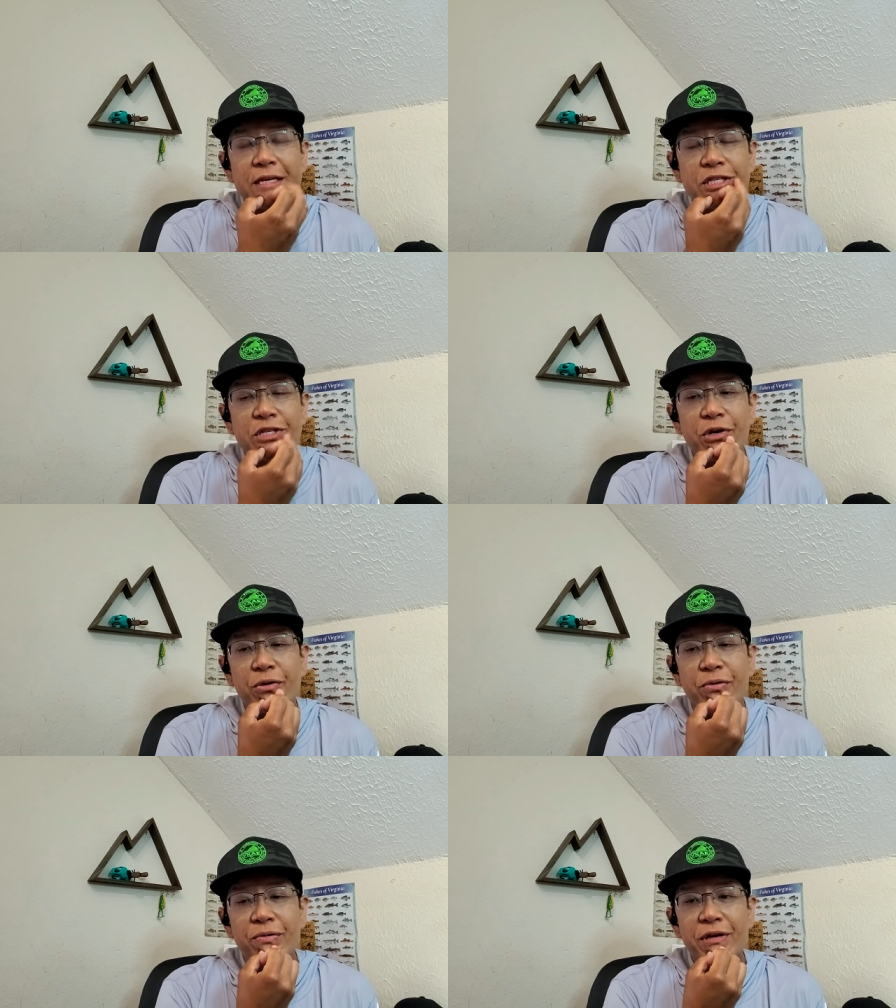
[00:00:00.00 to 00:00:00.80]

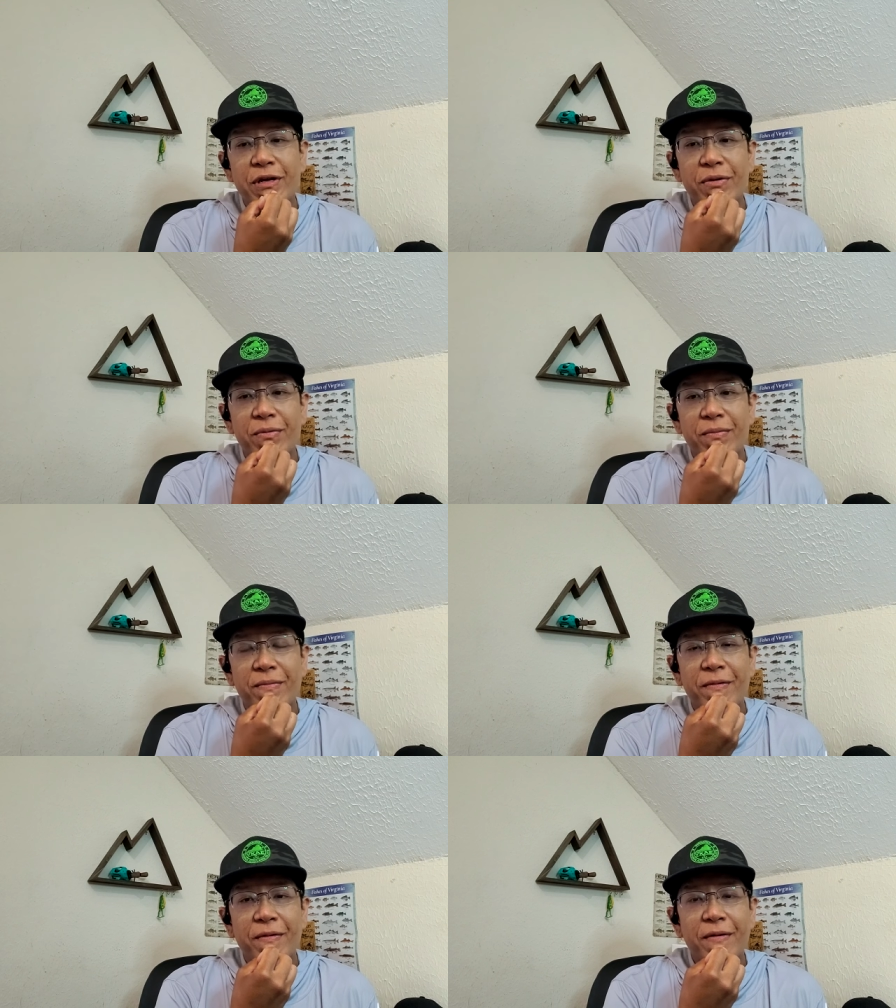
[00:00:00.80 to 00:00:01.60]
so, you know,
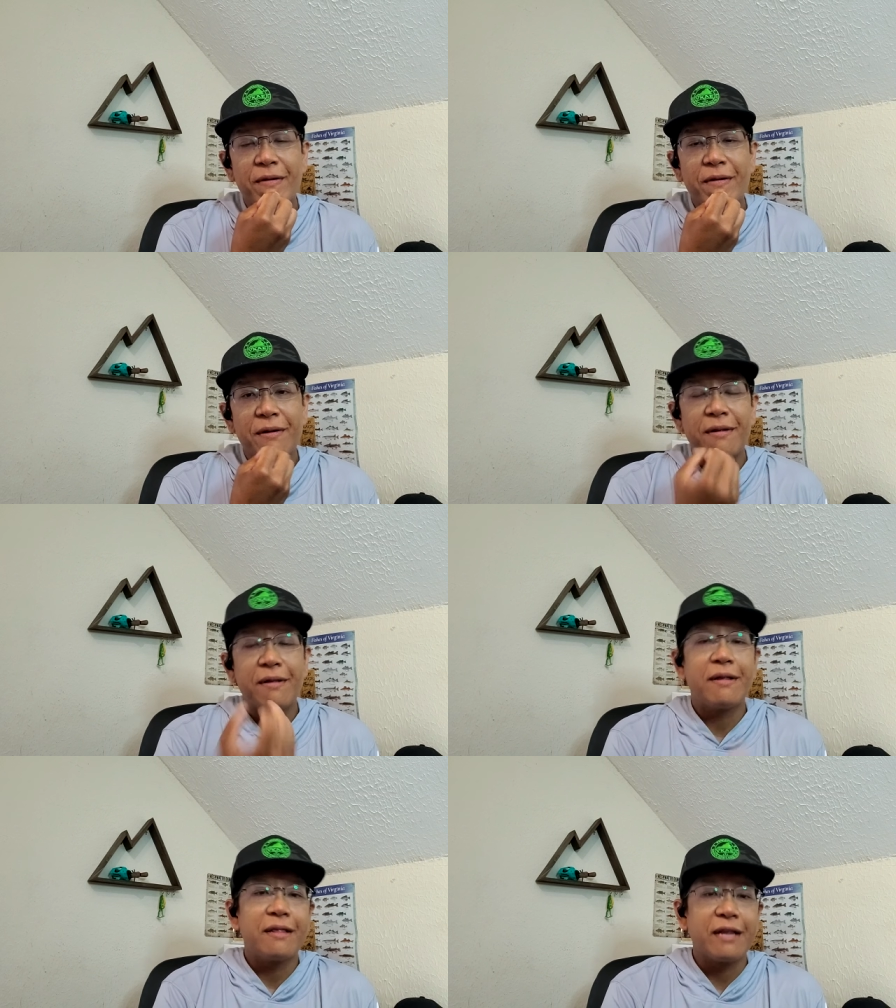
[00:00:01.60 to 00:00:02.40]

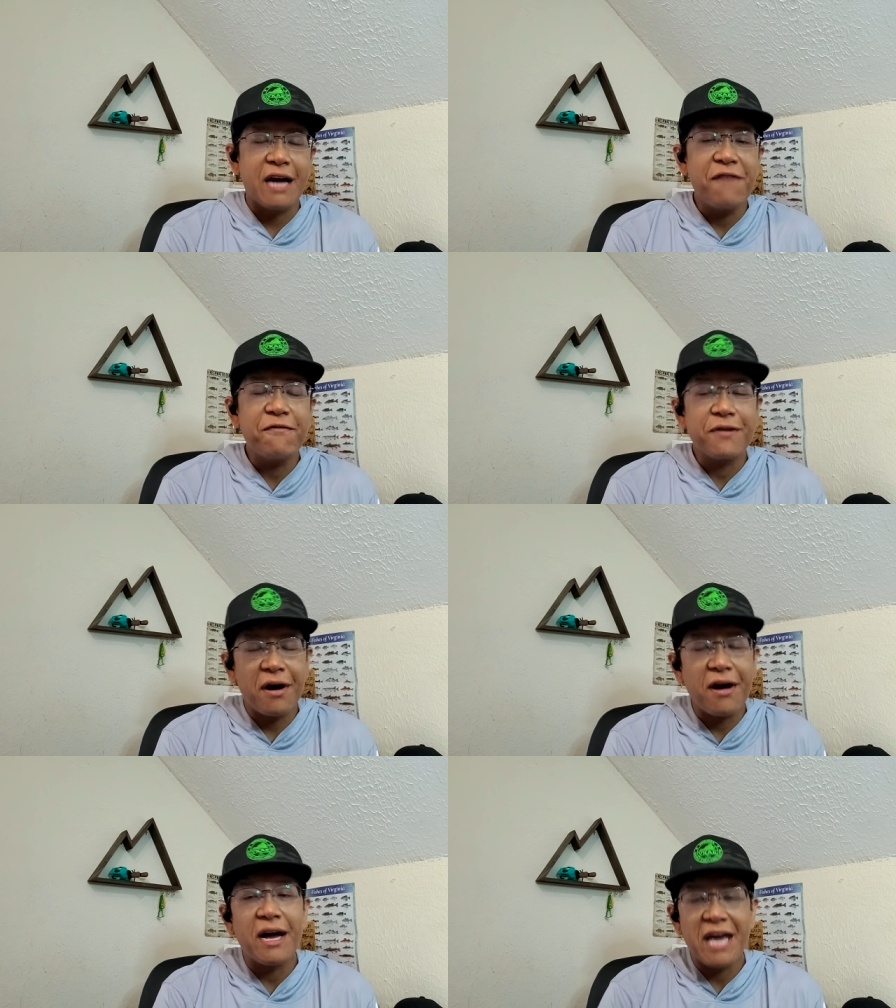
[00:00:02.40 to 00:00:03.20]
Like I've
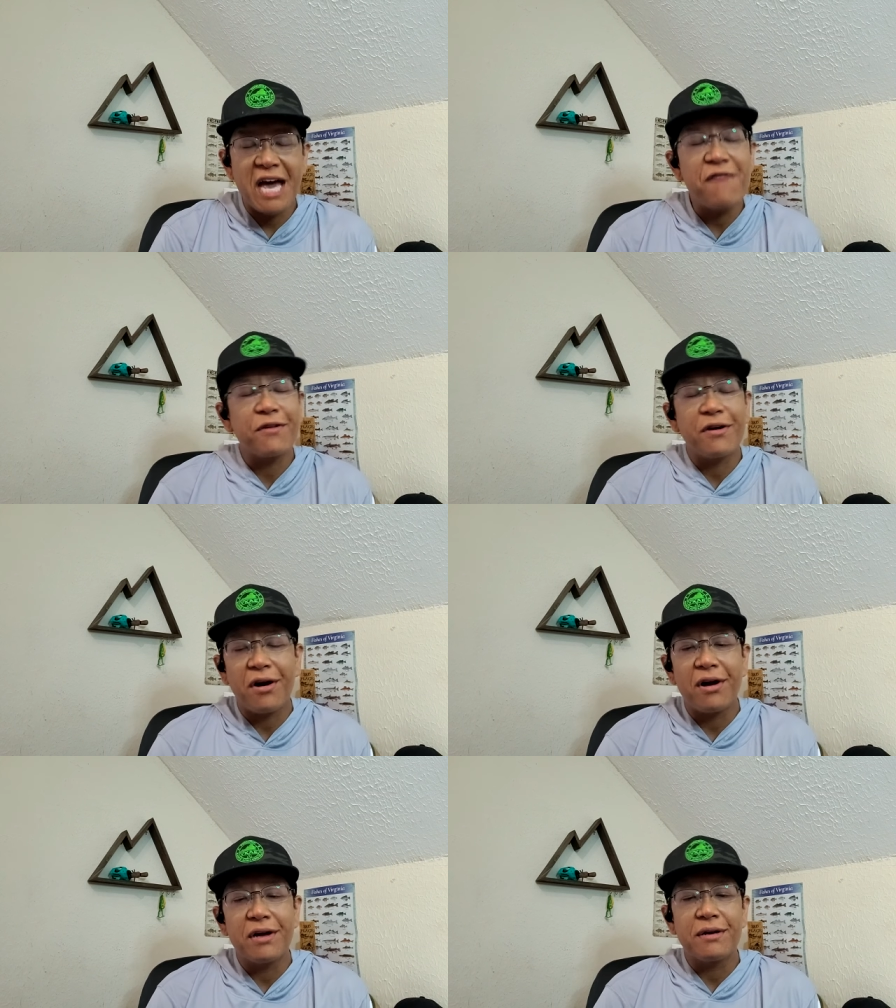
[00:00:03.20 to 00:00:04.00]
caught, I have
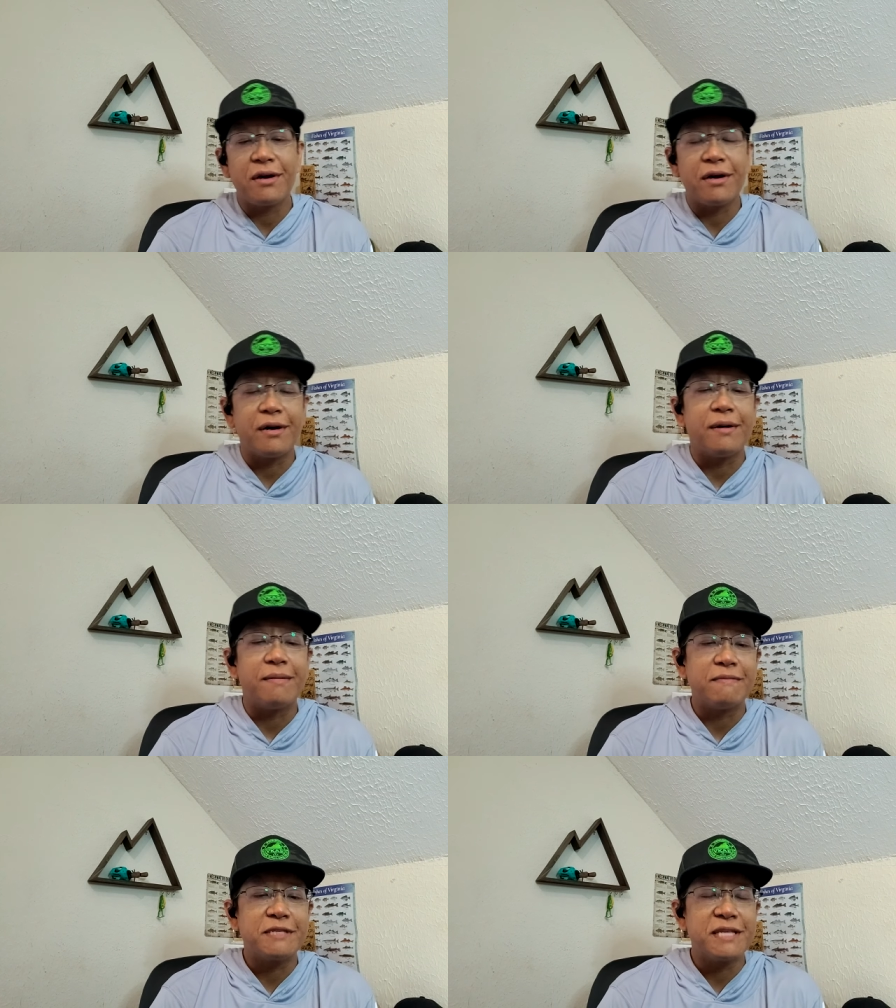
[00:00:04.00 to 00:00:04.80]
caught um,
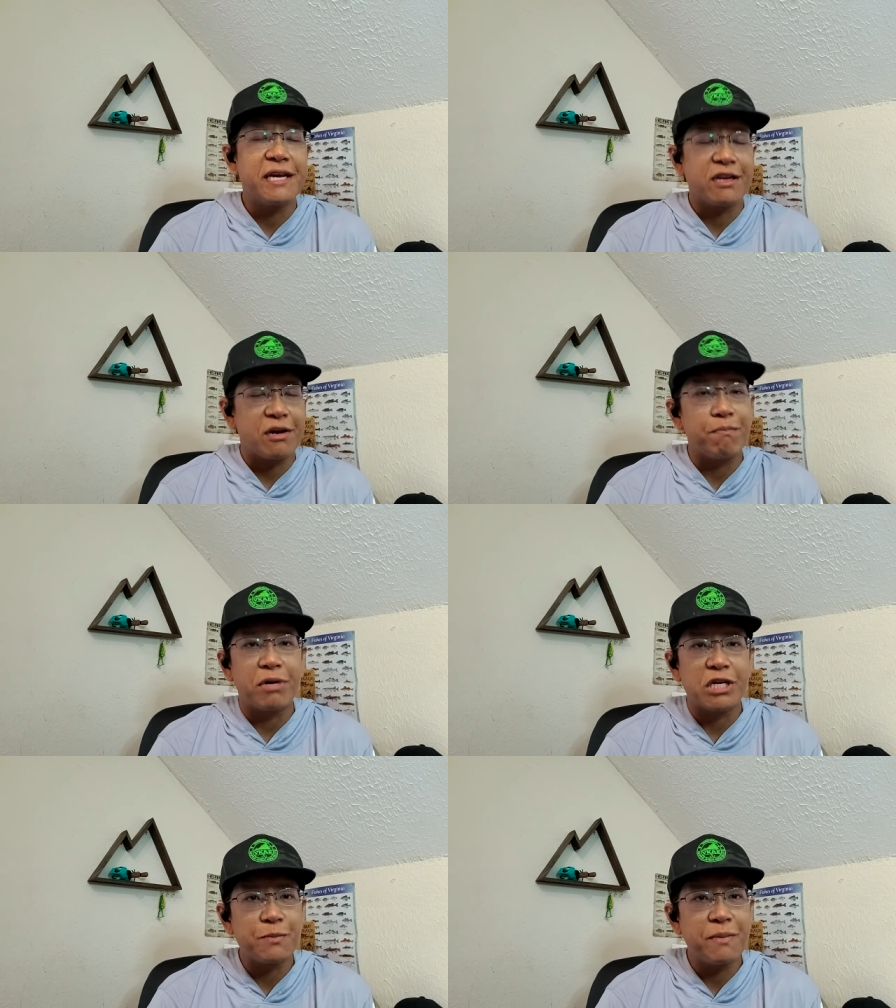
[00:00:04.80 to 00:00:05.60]
snakehead on
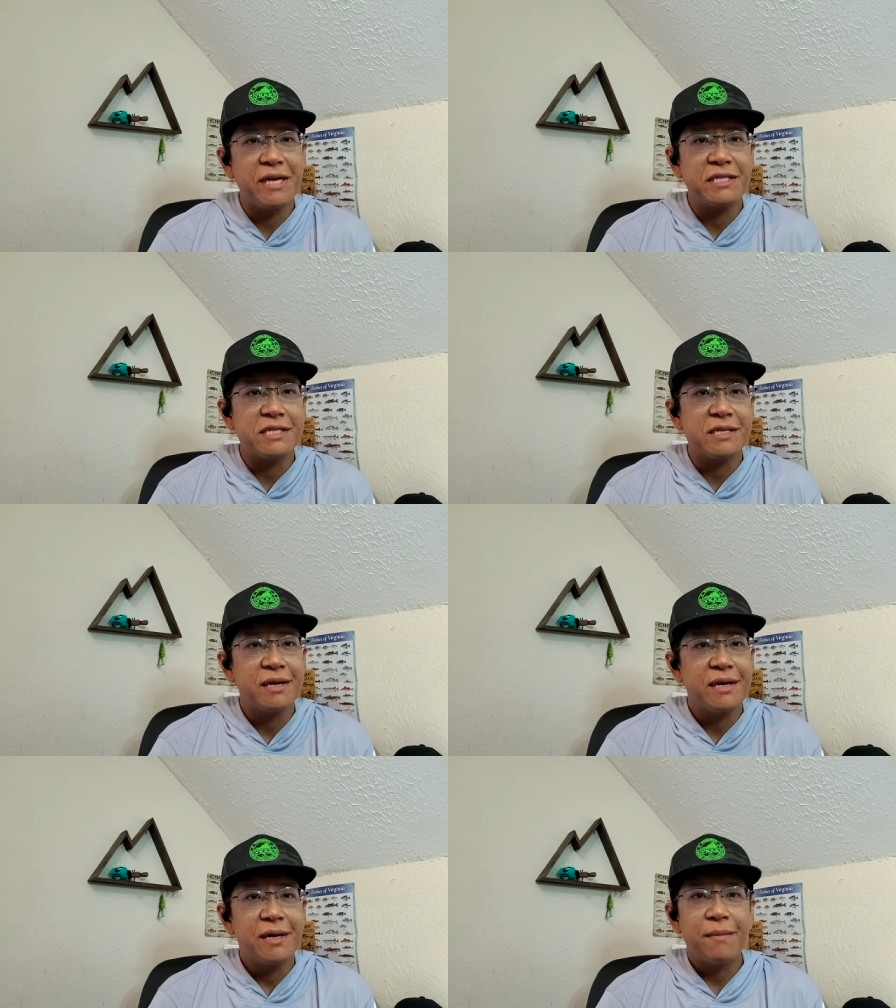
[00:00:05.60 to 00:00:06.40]
buzz baits,
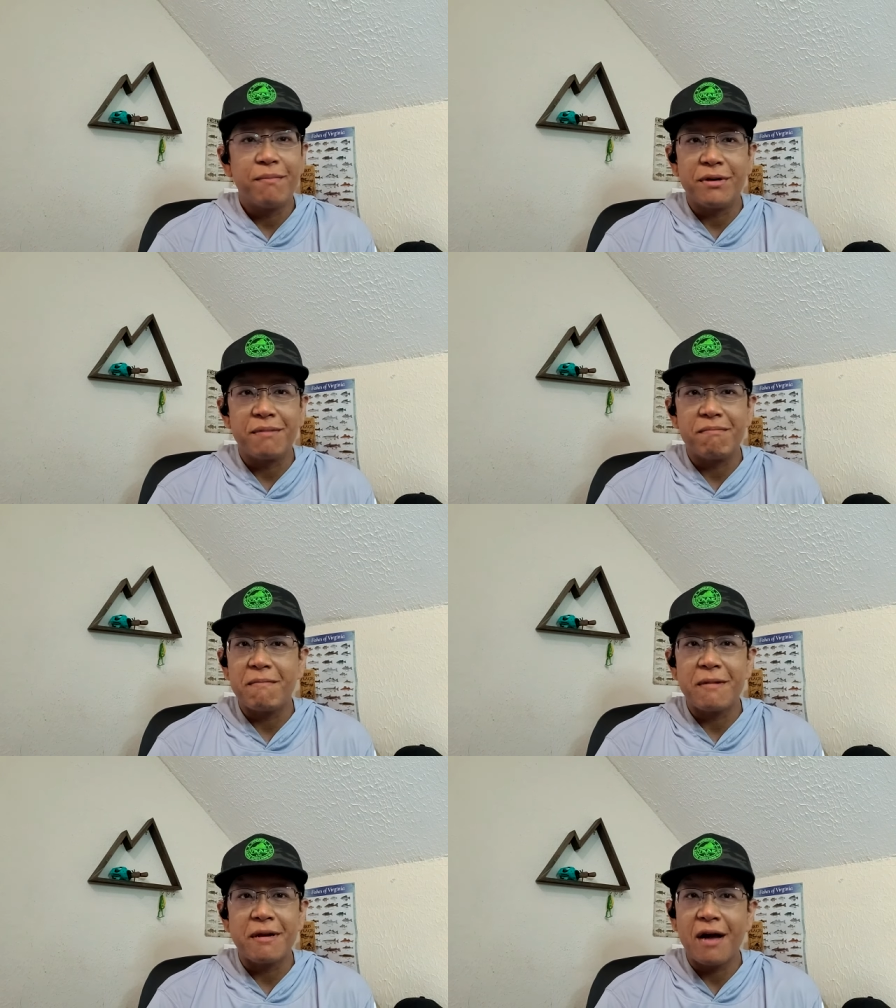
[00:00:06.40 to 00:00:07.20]
but
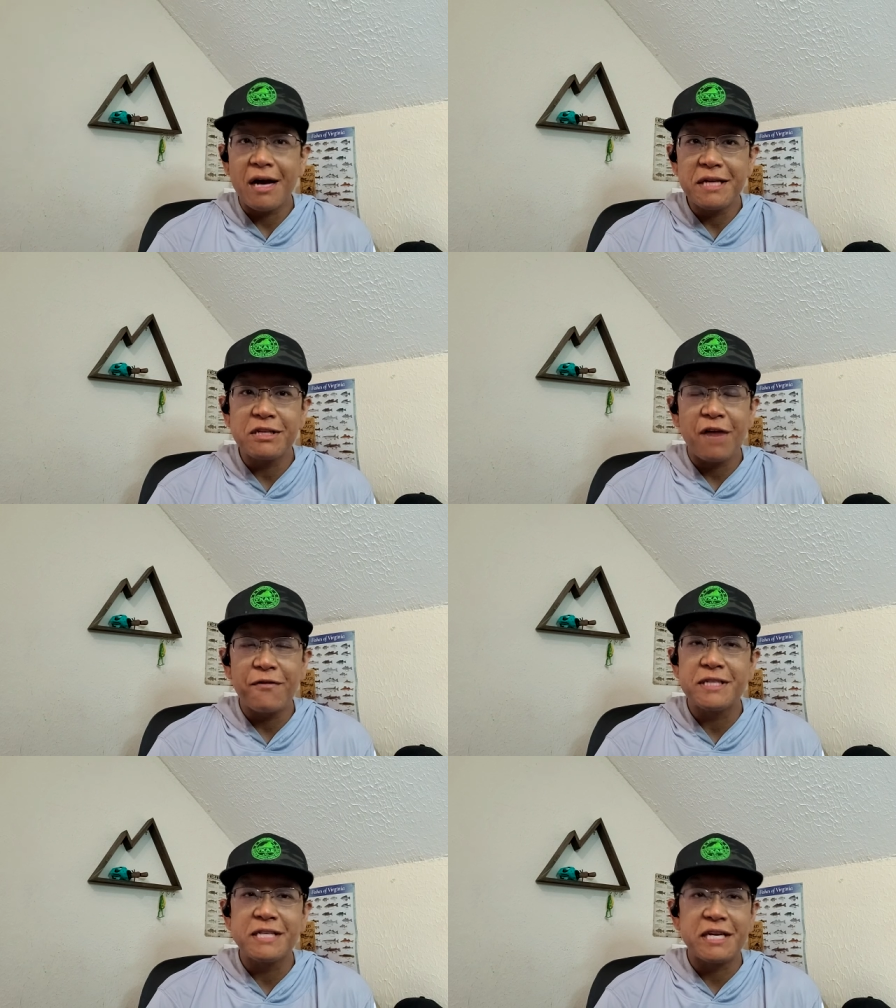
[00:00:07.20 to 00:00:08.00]
not as
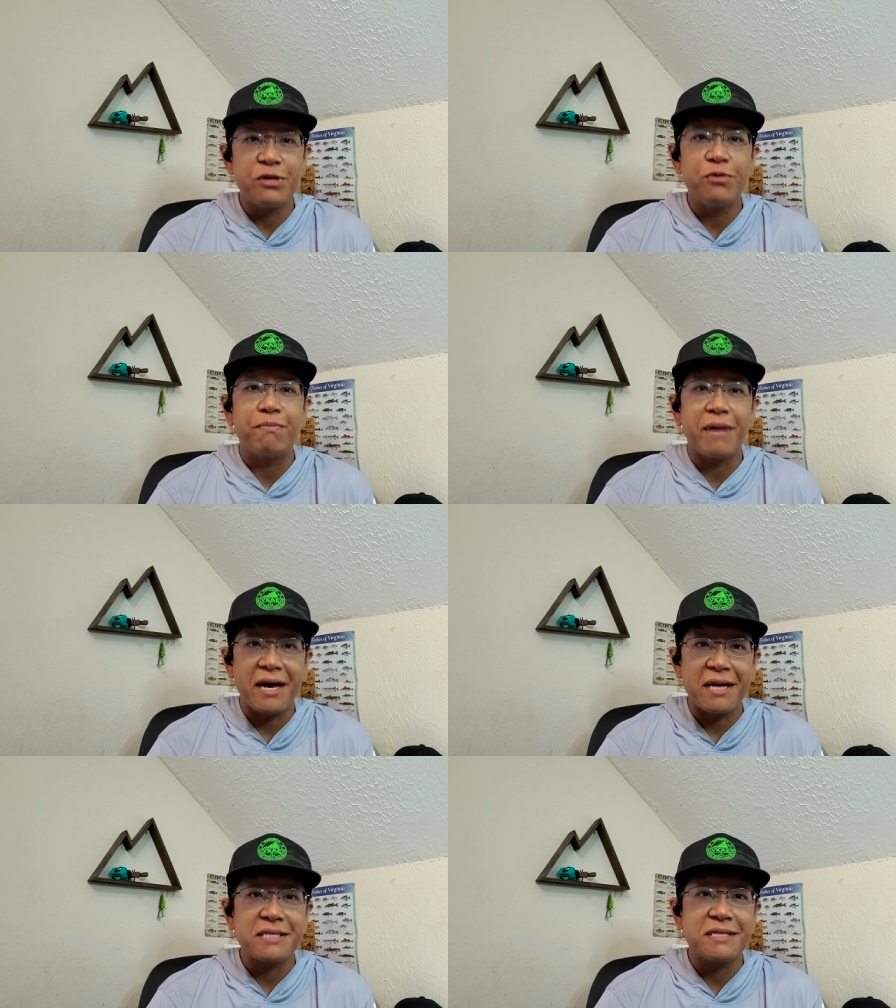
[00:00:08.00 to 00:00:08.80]
often as I do
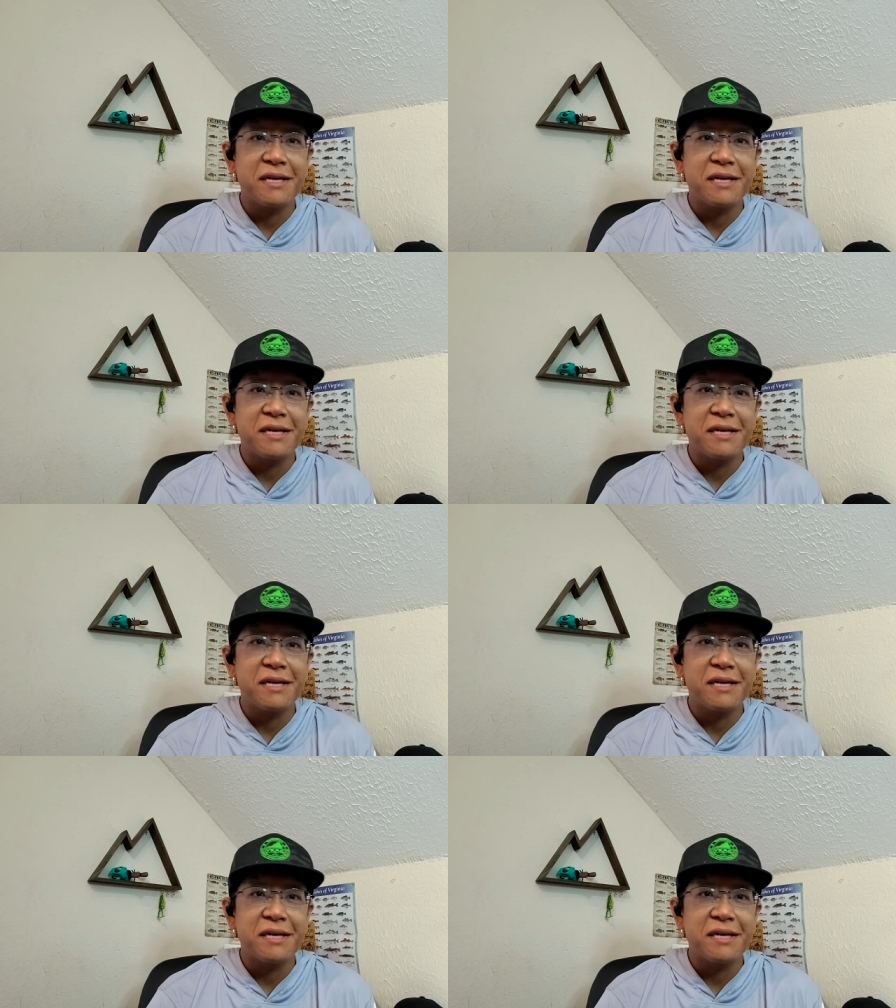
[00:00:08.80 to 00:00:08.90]
bass.